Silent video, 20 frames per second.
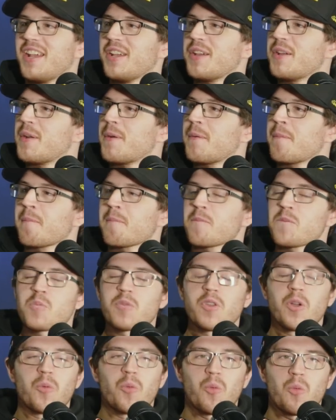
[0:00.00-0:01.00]
battle,
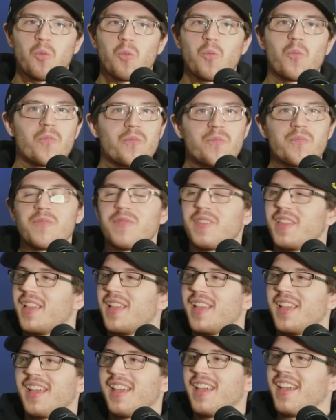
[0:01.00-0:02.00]
and it was just
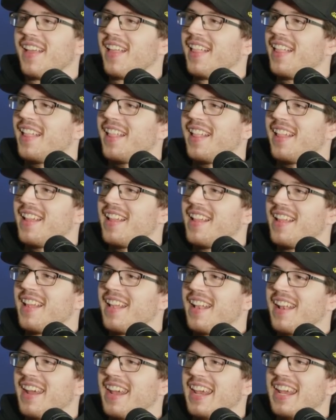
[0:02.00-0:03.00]
like, I
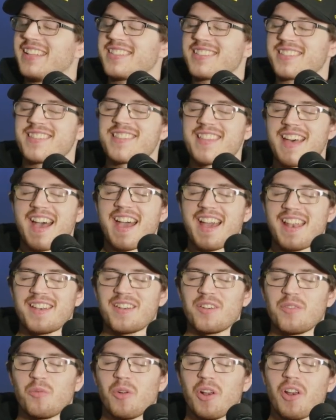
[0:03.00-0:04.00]
get it. It's
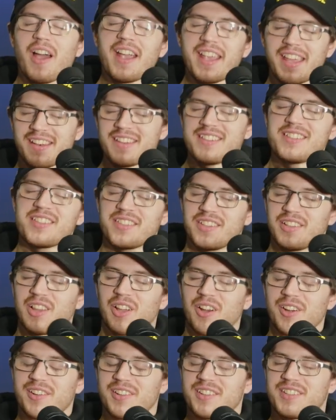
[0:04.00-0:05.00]
that when I get into the
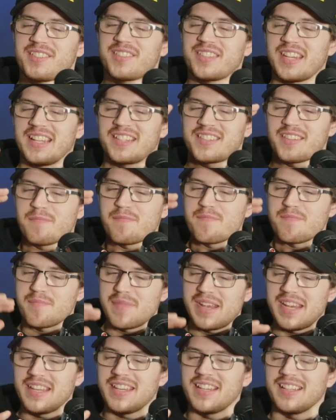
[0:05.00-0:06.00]
Lotus, it's
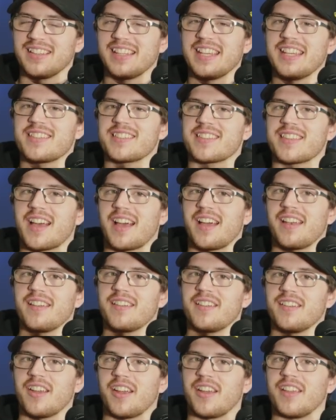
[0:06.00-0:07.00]
that
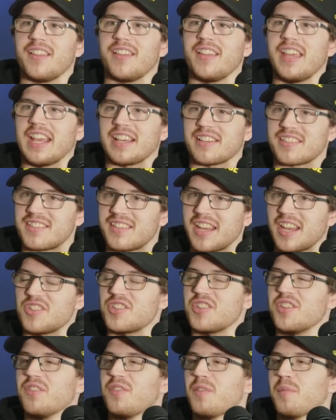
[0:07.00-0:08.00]

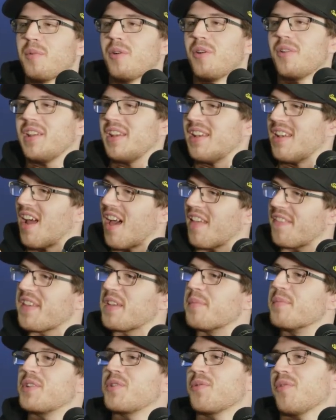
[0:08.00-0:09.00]
extension of the body,
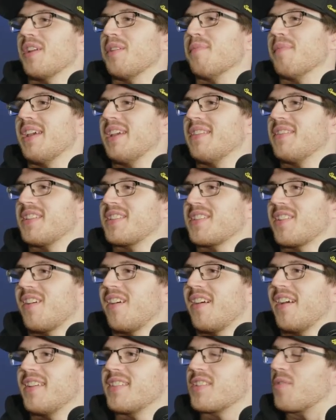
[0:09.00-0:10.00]
nothing between me and the
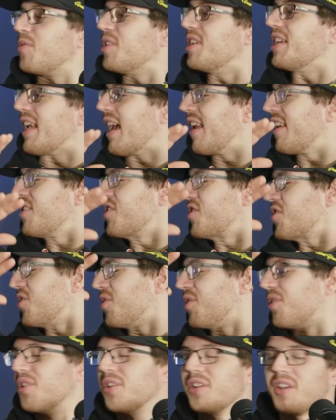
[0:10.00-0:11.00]
tires. And when you get
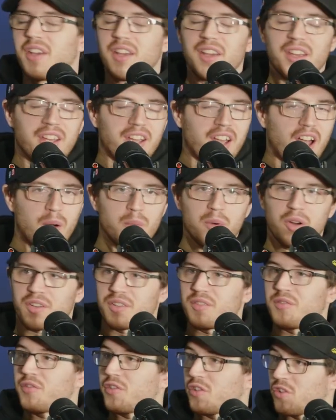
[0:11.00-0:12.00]
into a
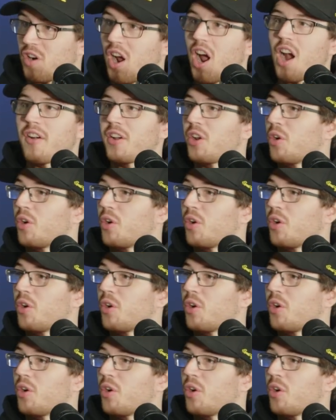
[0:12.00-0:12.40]
modern Ferrari